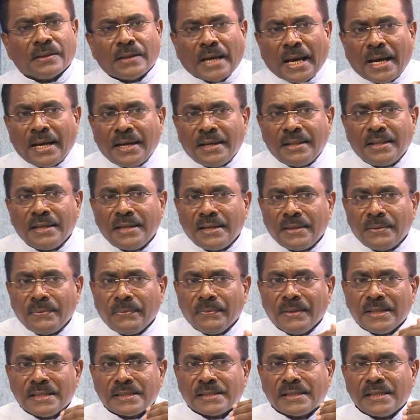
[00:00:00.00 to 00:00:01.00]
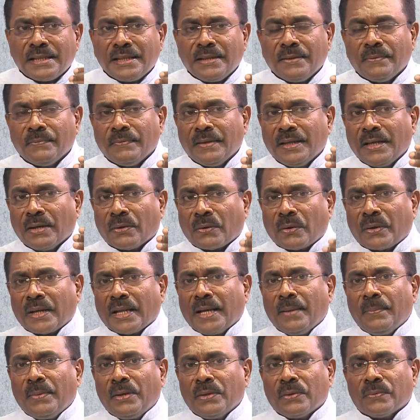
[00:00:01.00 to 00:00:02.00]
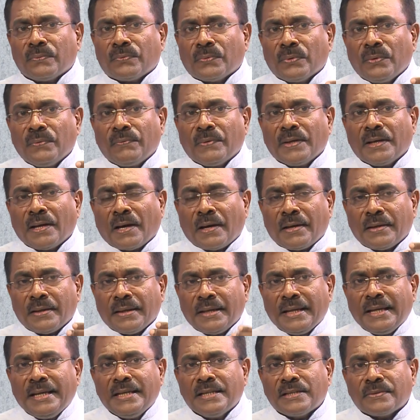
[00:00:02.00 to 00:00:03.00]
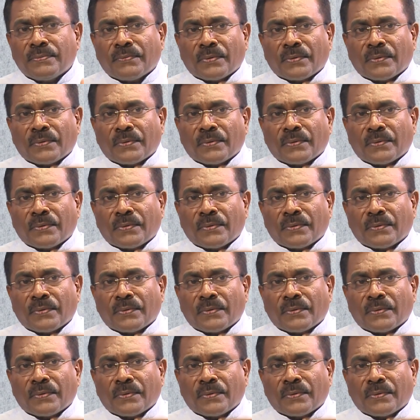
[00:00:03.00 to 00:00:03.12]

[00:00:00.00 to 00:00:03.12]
And then we see we are not able to fulfill our needs